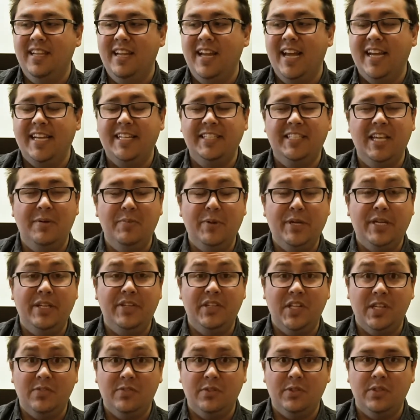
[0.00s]
academic
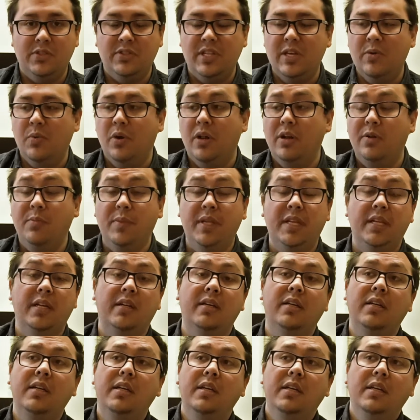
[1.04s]
endeavors. They wanted me to
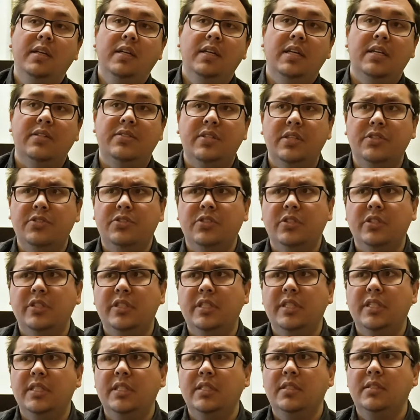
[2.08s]

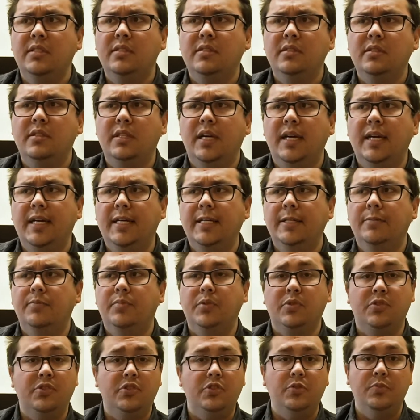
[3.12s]
essentially
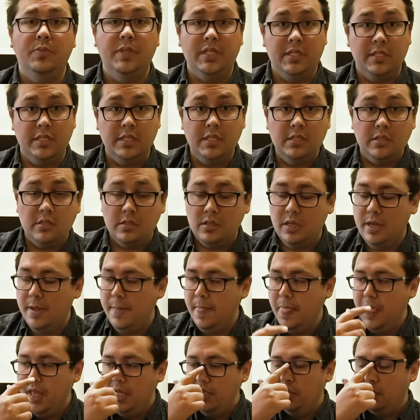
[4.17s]
pursue business.
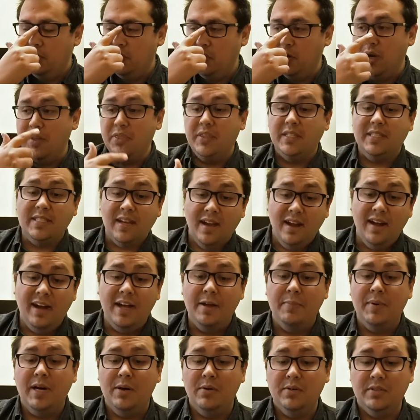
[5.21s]
So at the
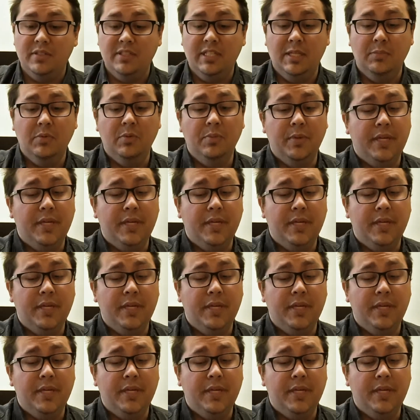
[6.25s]
time I was a double